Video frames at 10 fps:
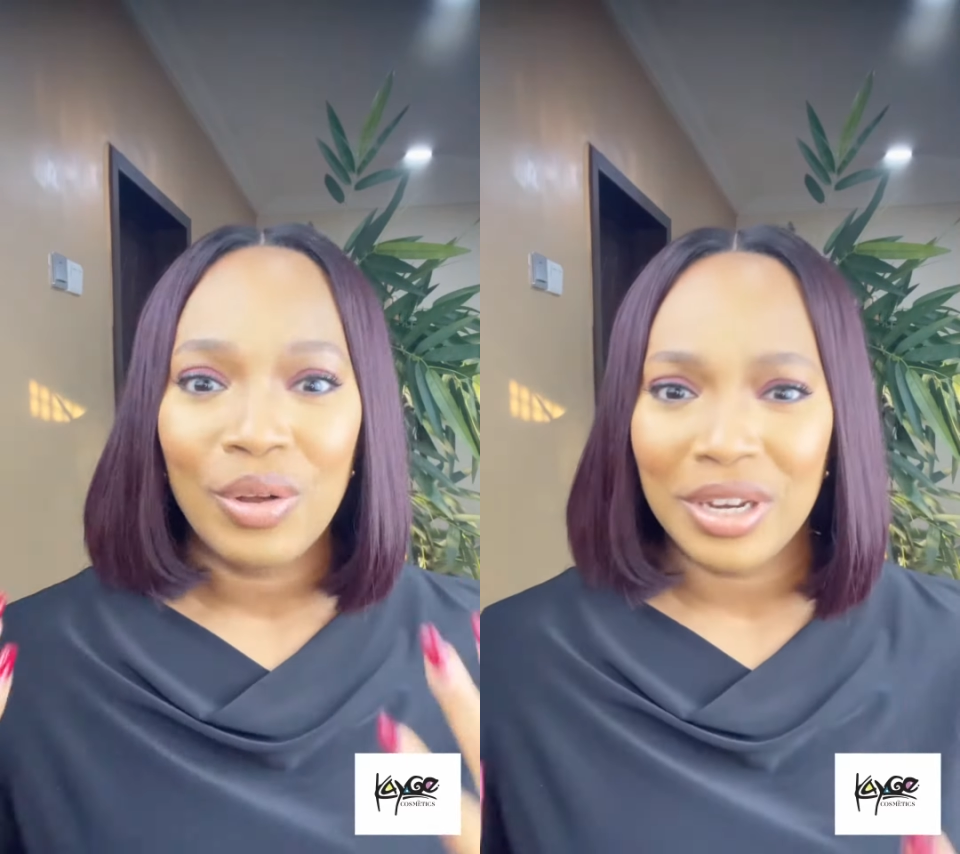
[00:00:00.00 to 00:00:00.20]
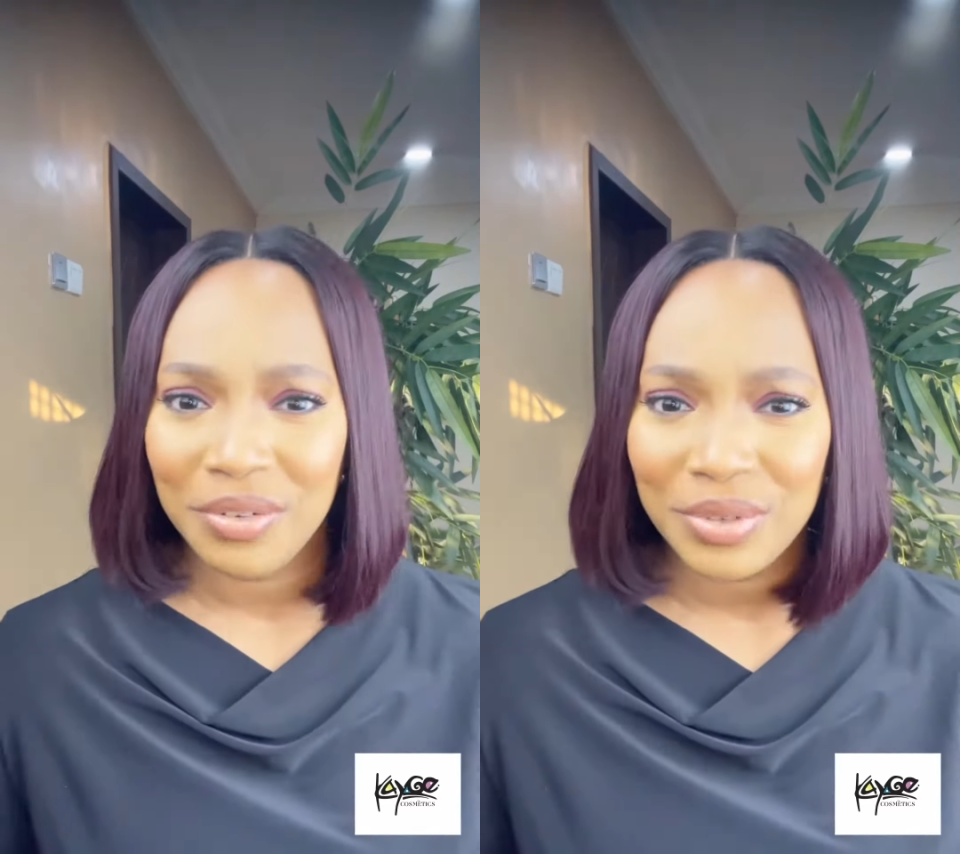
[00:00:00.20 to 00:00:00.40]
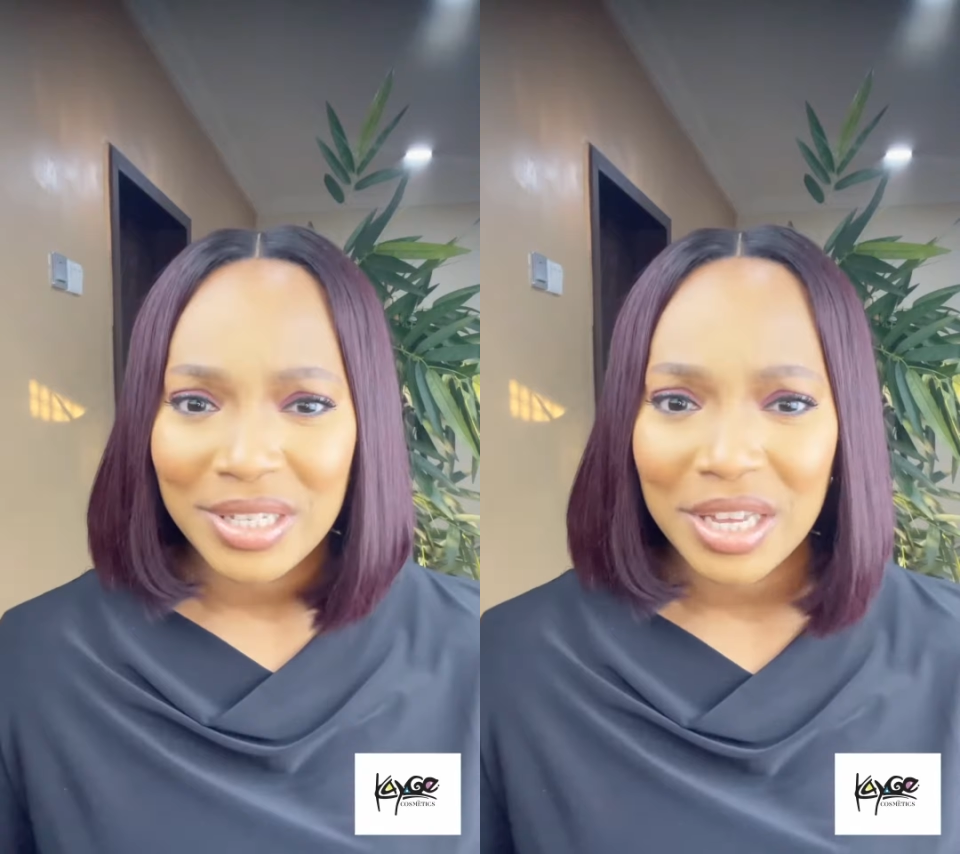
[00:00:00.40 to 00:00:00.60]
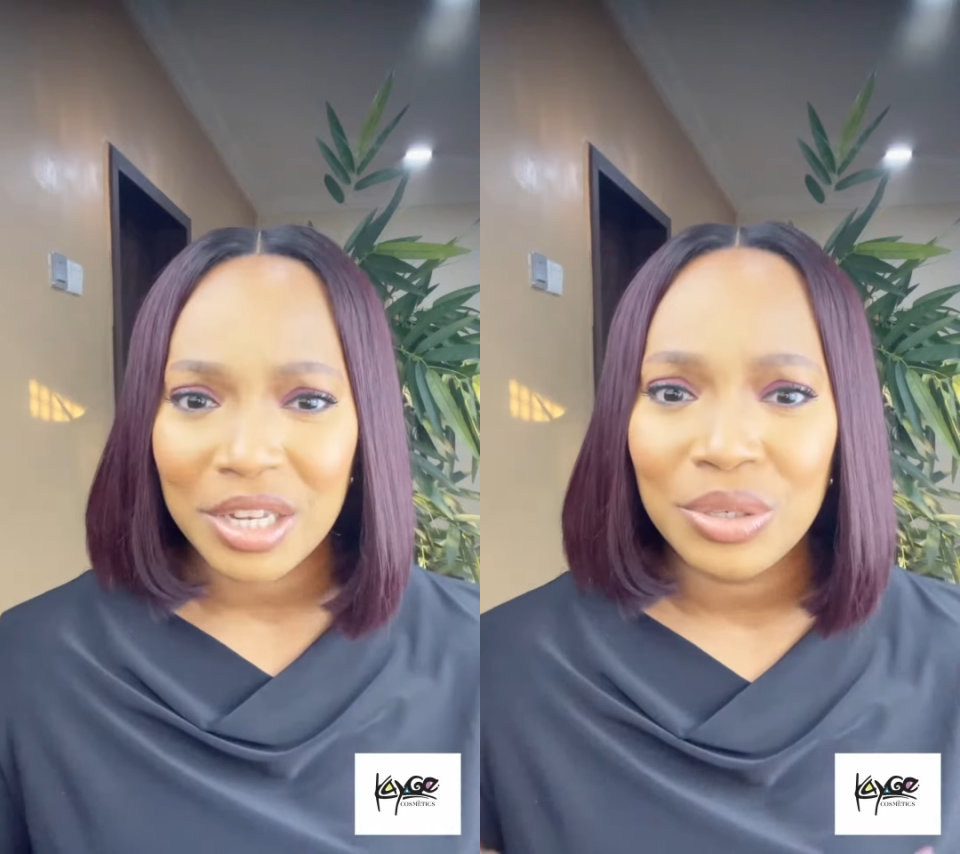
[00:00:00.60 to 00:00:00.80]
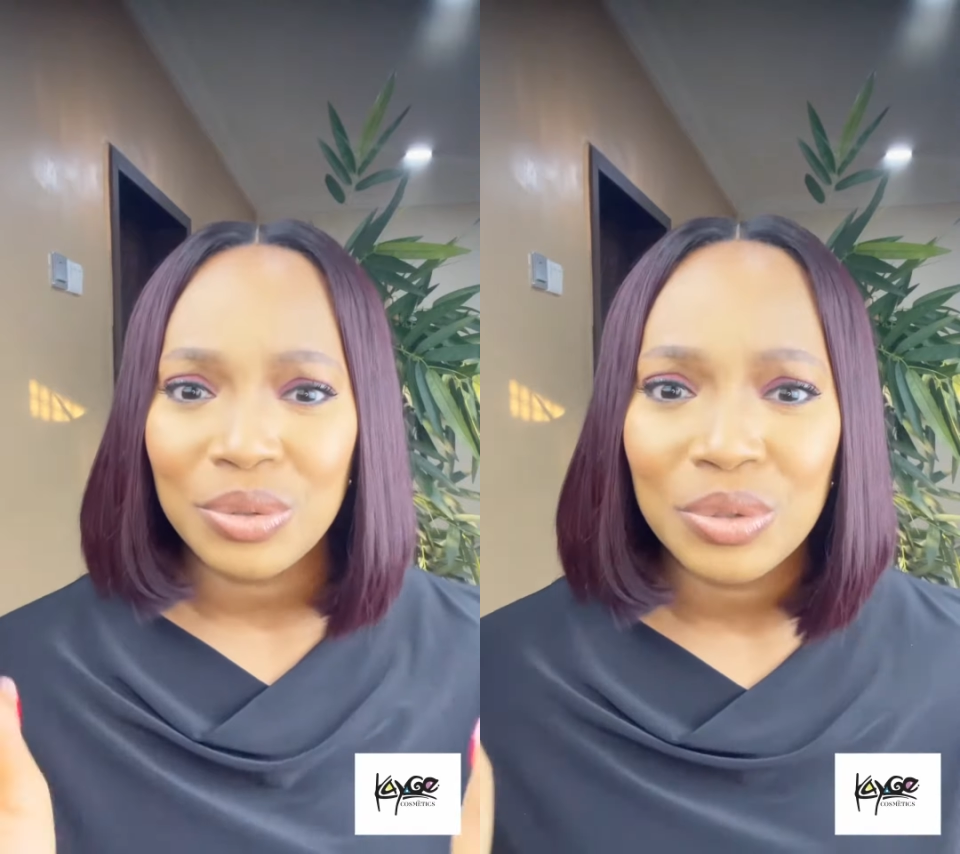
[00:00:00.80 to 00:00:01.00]
uneven
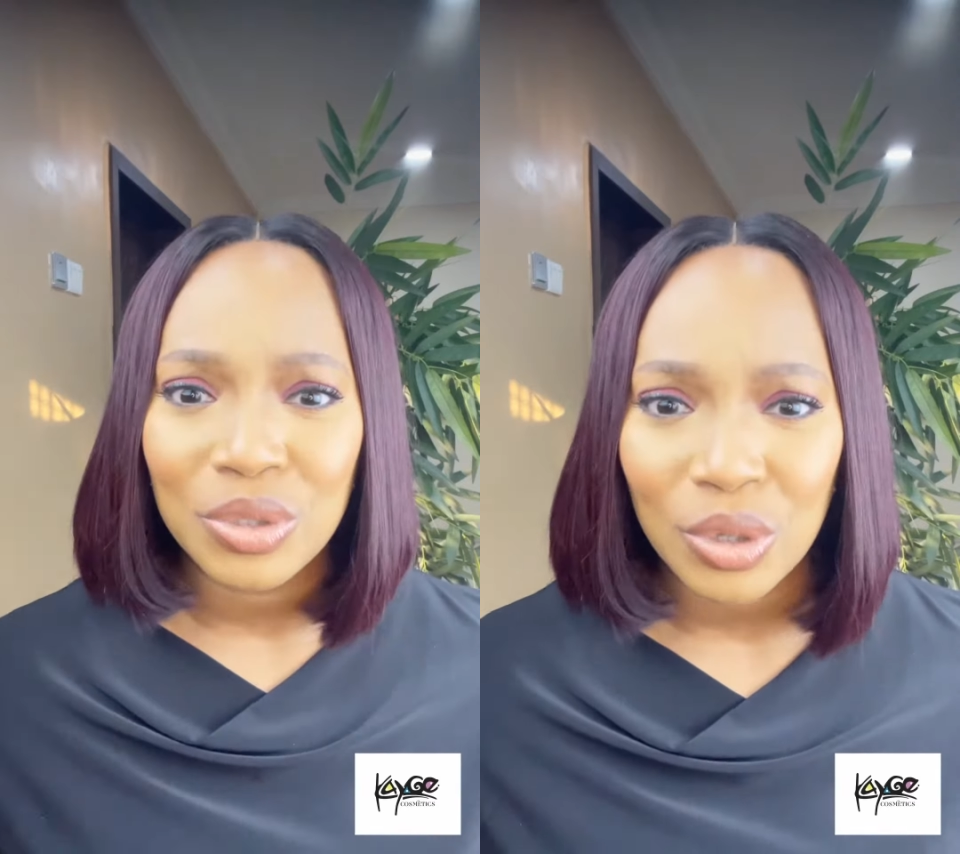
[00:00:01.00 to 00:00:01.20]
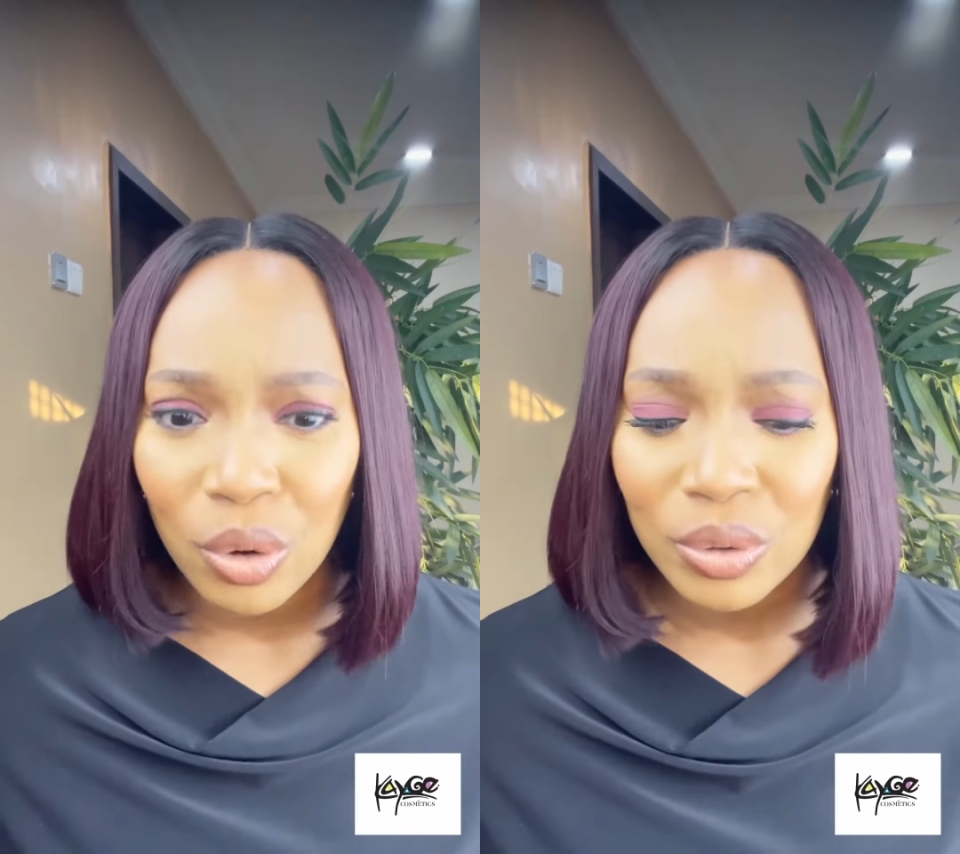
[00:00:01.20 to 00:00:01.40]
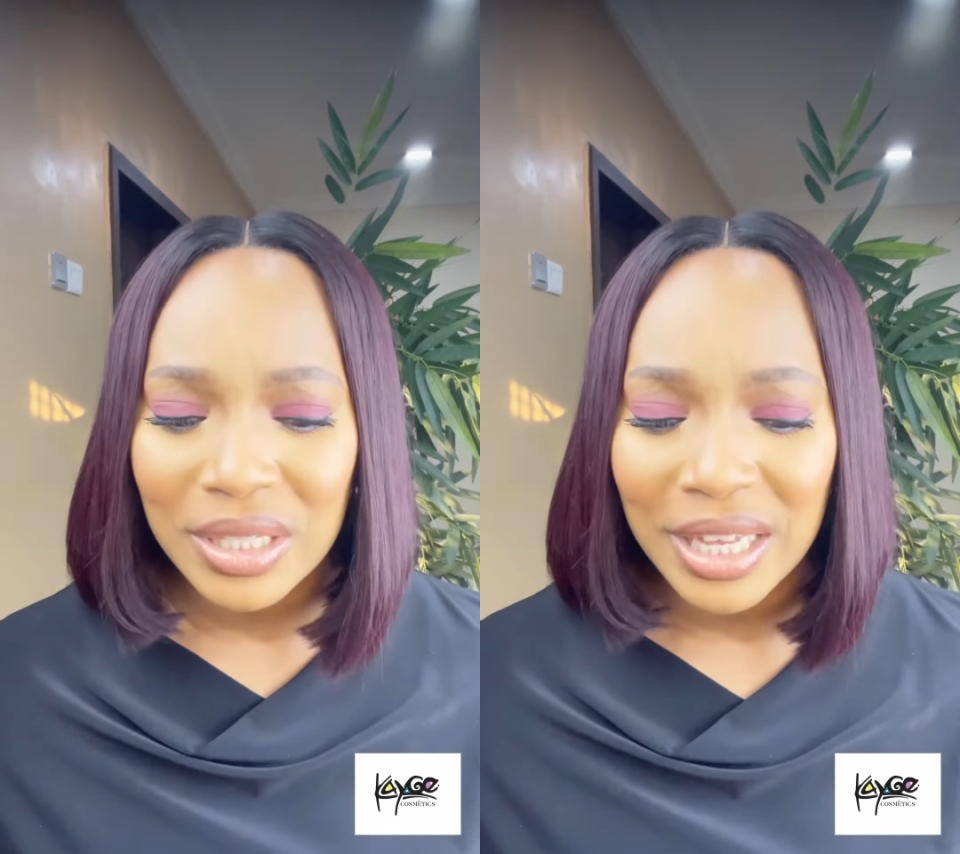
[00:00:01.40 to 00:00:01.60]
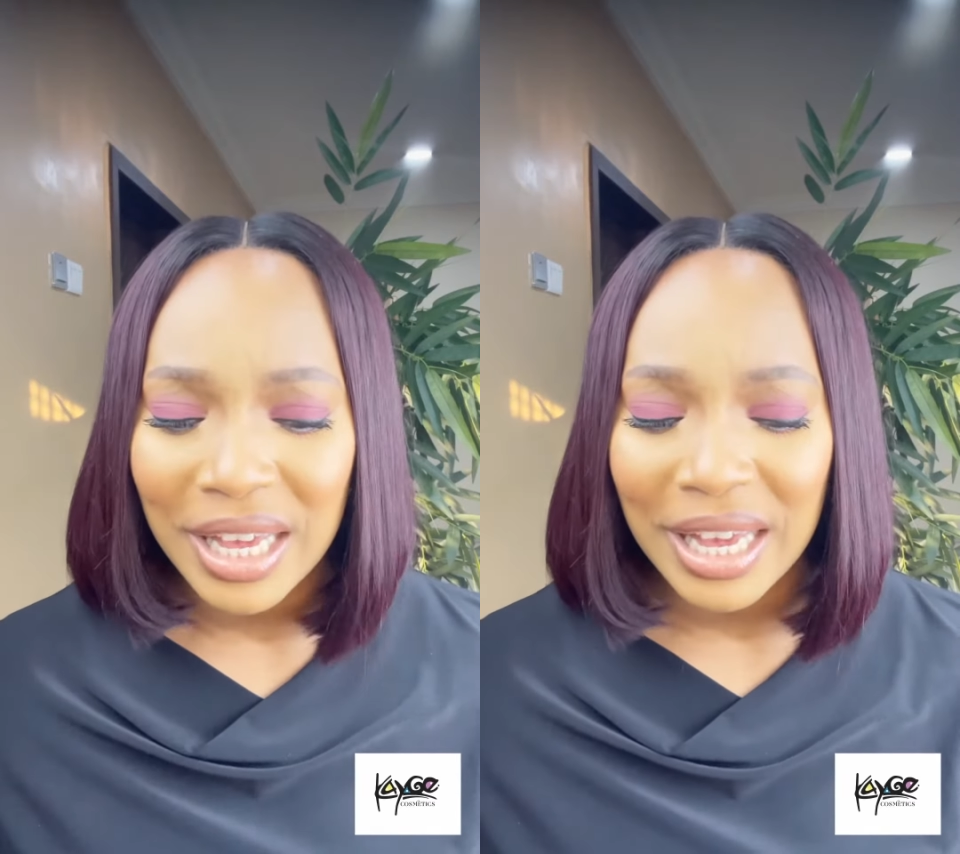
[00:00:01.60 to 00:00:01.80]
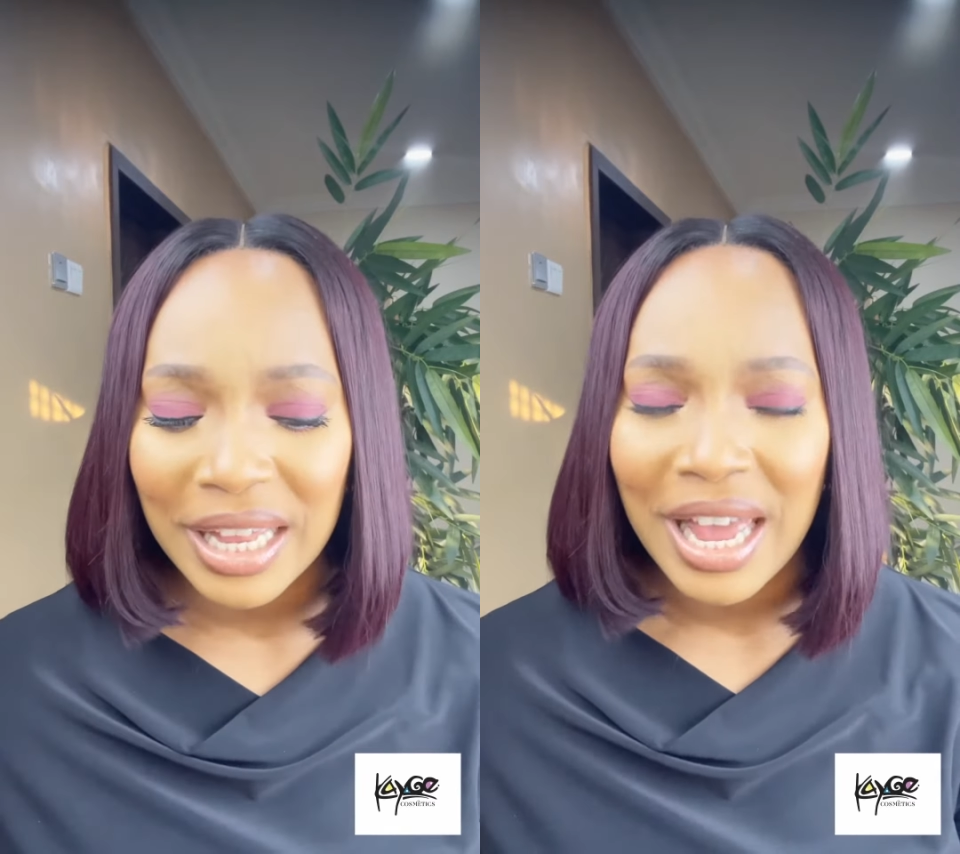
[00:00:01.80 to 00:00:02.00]
skin to dull
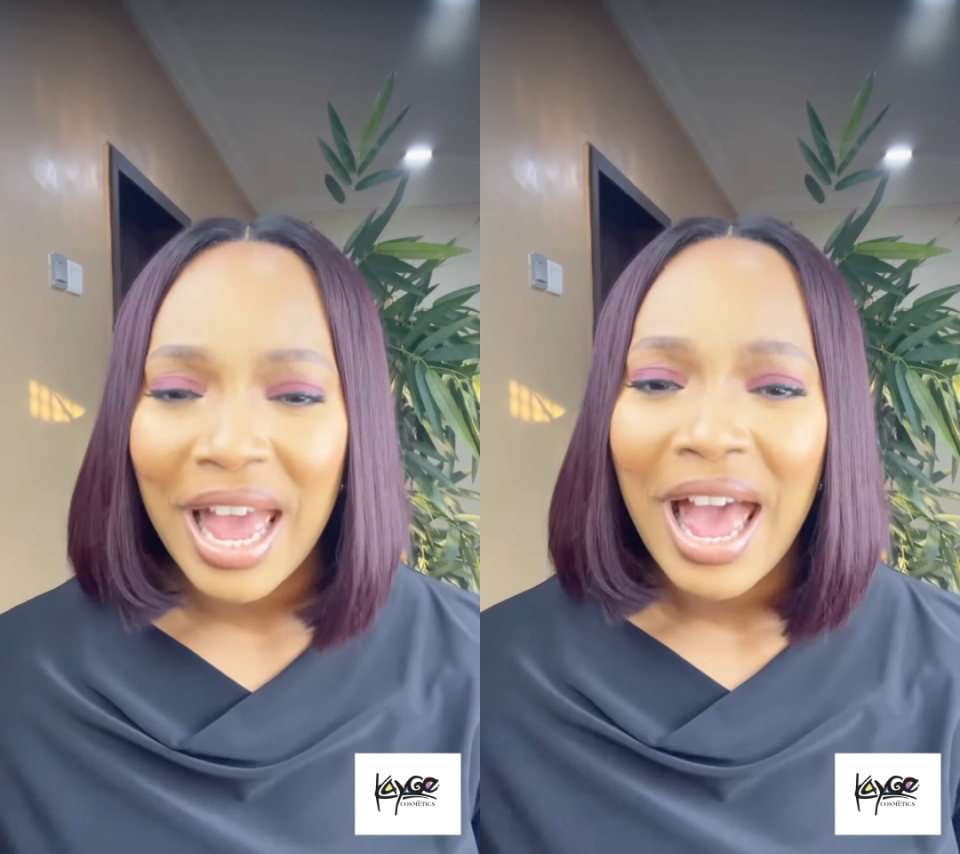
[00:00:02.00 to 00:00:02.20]
skin,